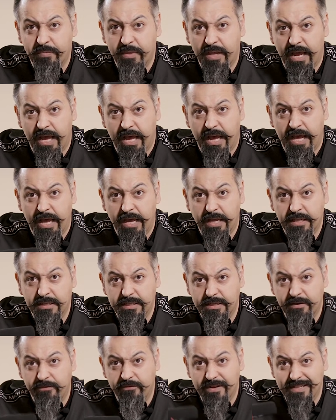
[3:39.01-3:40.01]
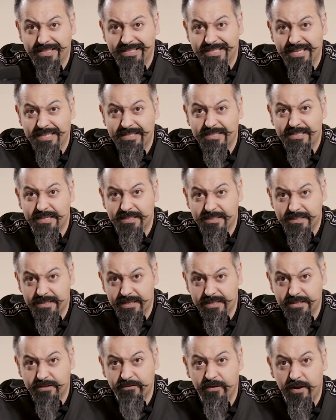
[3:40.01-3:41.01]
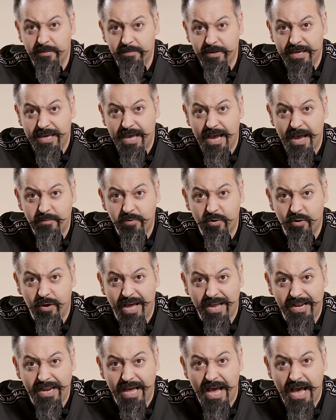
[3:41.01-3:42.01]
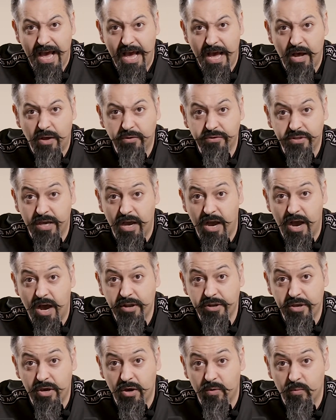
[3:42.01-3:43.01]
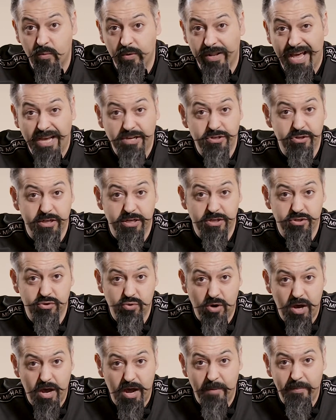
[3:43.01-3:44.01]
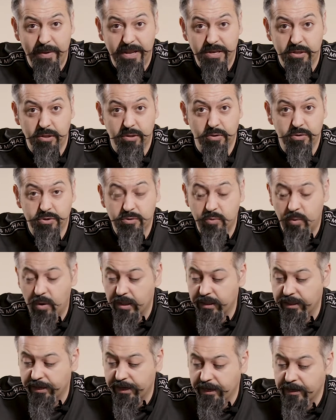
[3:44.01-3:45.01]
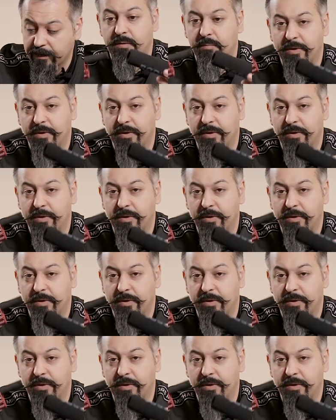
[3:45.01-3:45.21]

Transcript: Uh, different distances from the camera and how the audio will actually drop and you lose quality.